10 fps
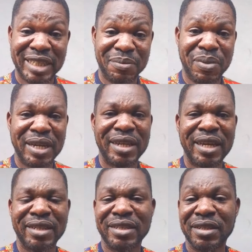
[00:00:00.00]

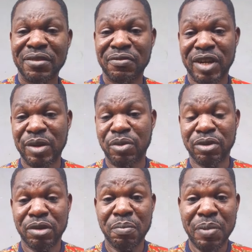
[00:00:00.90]
dependent
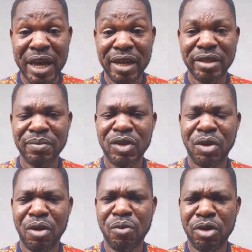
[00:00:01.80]
variables based
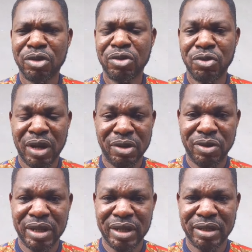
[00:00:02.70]
on what you are
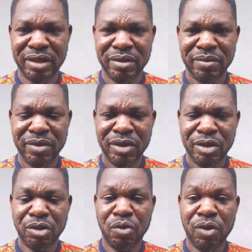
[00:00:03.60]
looking at.
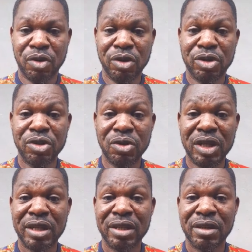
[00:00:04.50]
So we
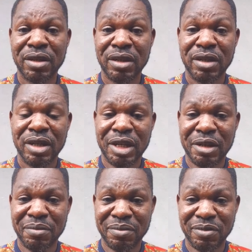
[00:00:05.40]
continue
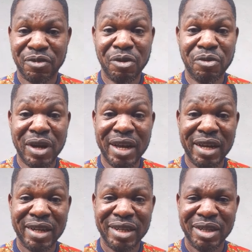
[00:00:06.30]
from
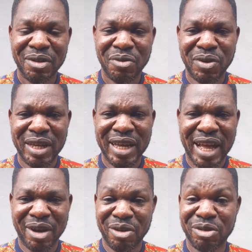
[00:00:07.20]
where we
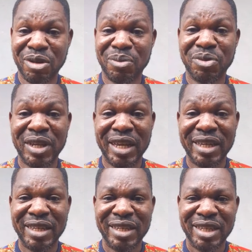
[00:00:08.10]
are going to stop today.
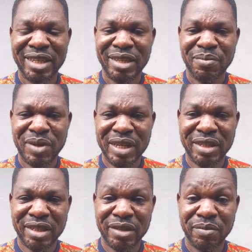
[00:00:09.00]

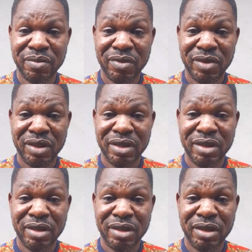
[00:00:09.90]
Please
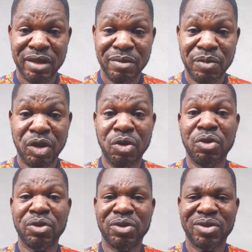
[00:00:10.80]
be
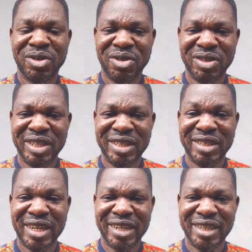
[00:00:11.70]
glued on
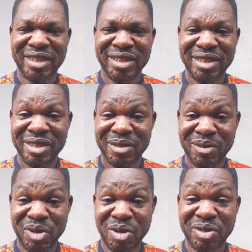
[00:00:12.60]
this channel,
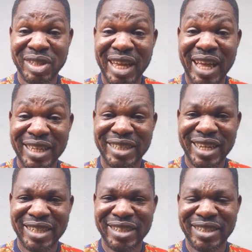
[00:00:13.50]
don't
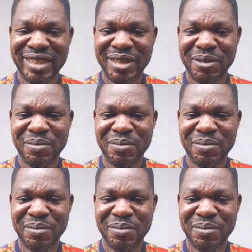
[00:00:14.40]
change it.